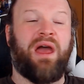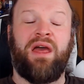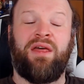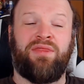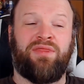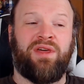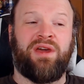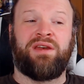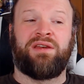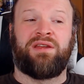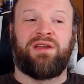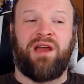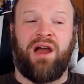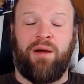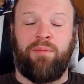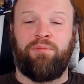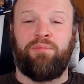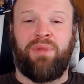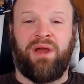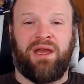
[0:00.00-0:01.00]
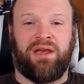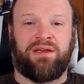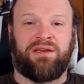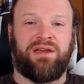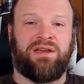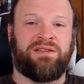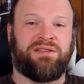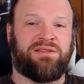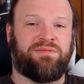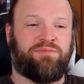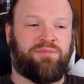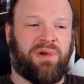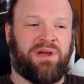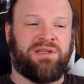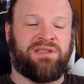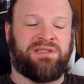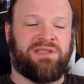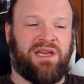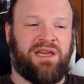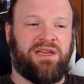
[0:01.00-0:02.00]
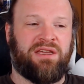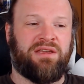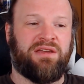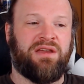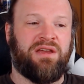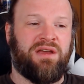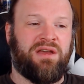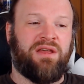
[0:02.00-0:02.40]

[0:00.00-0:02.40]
and then come back and by saying,